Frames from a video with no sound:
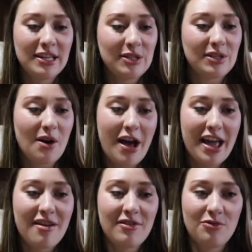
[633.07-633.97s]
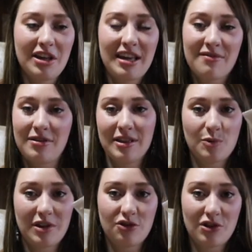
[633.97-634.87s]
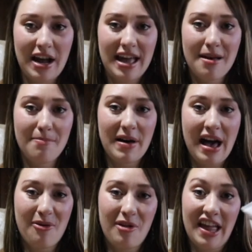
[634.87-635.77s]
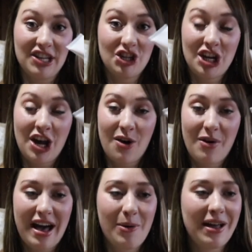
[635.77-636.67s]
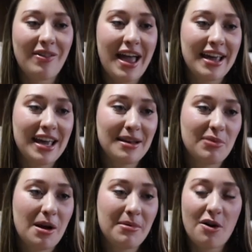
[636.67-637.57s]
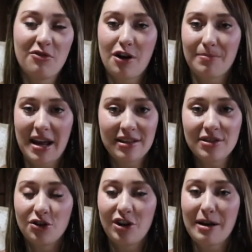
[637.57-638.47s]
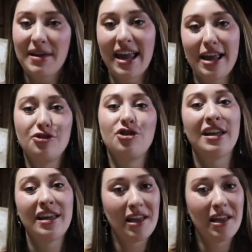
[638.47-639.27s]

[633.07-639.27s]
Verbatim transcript: So I haven't really given this one a try yet, but I will let you know how I like it. Probably over on my Instagram page.